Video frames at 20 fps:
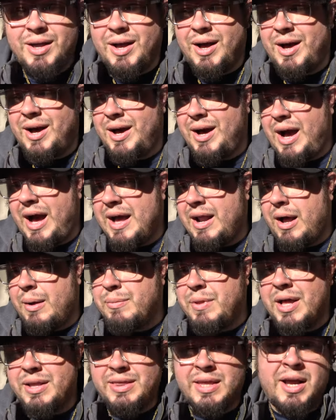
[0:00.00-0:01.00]

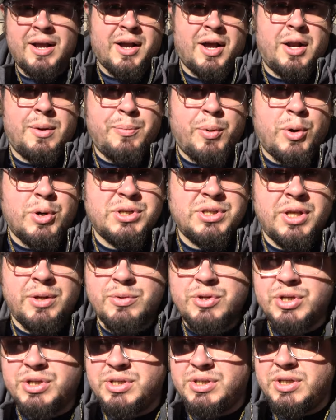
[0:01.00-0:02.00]
I'm not that kind of person that
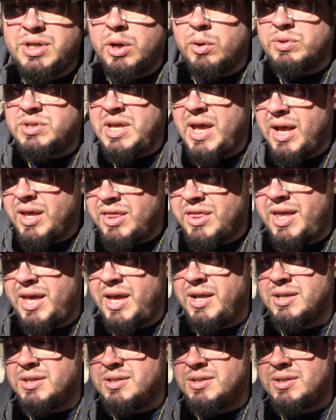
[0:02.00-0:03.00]
would just, you know, take
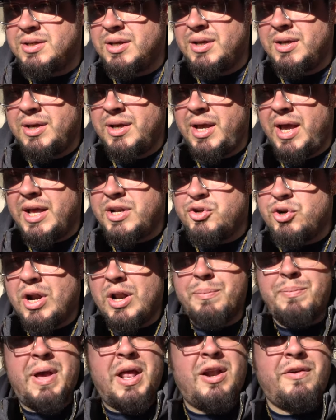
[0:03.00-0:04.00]
things and try
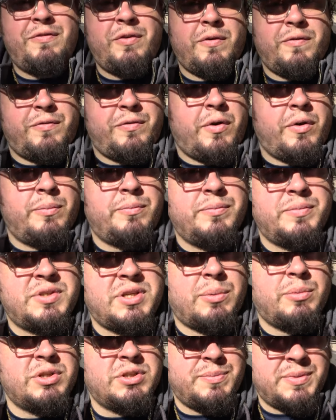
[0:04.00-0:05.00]
to benefit from
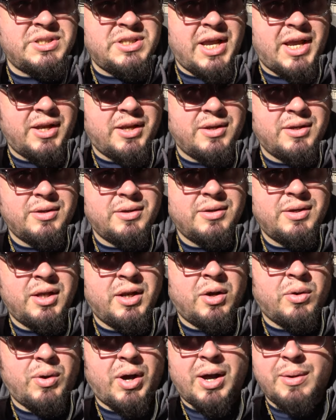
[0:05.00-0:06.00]
someone's mistake. You
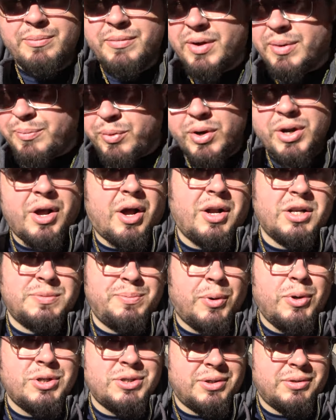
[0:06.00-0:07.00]
know, I'm a pretty
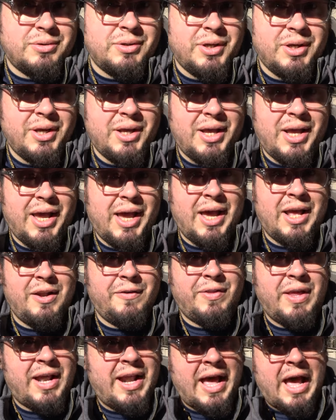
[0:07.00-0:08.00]
honest person. And
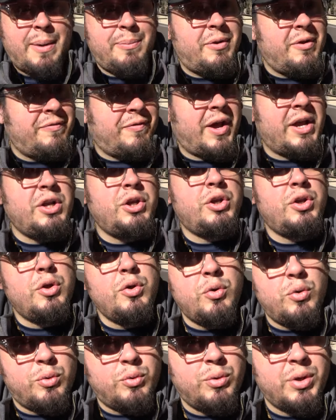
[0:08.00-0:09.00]
if that happened, if I
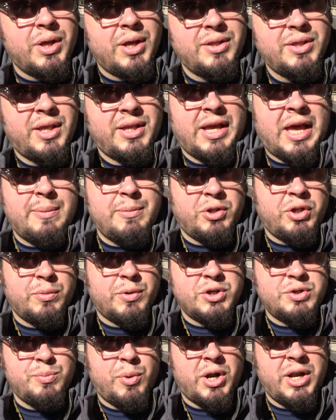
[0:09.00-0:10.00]
knew that they gave me too
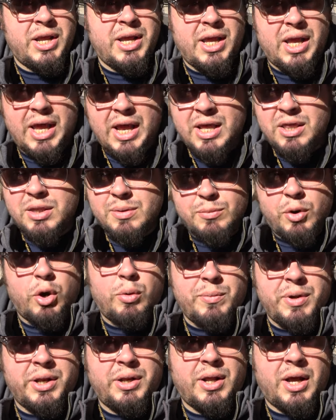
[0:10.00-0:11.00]
much money, in the
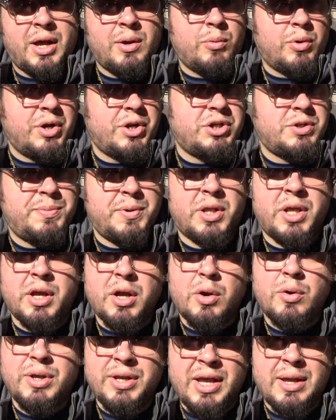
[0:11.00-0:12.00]
moment, I would have just been
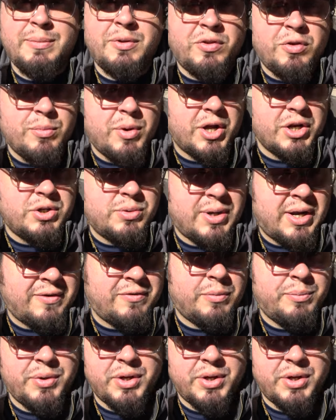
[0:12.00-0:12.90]
like, oh, you gave me too much, whatever.